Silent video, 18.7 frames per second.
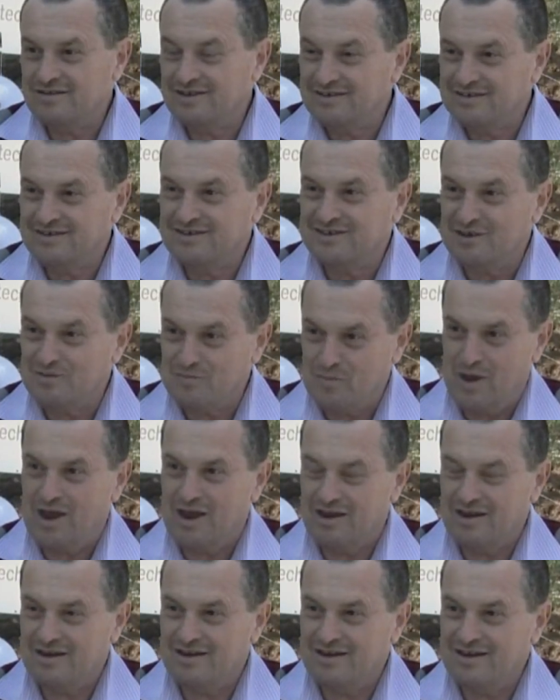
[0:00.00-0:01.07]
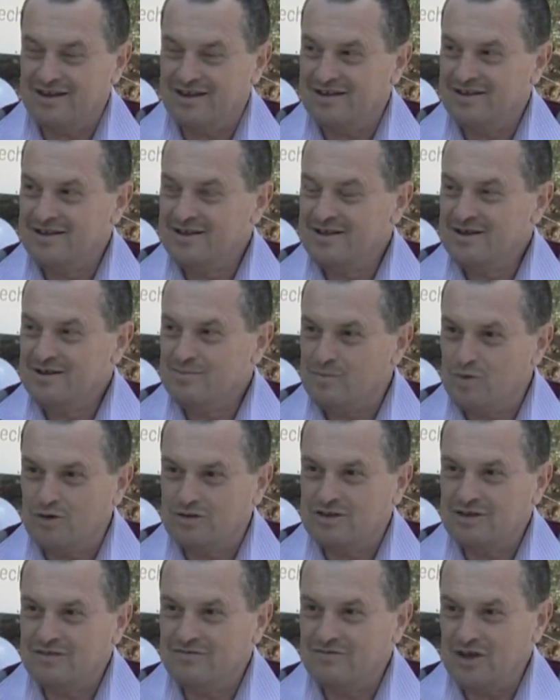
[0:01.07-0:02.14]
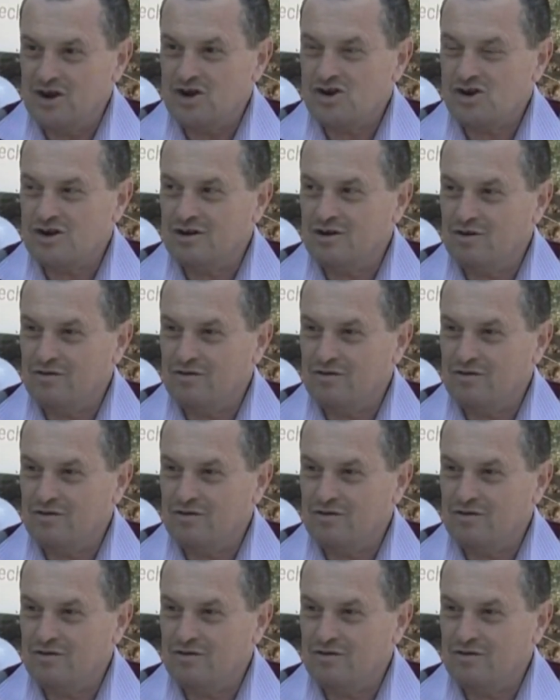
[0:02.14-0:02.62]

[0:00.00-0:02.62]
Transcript: This is the main uh, motivation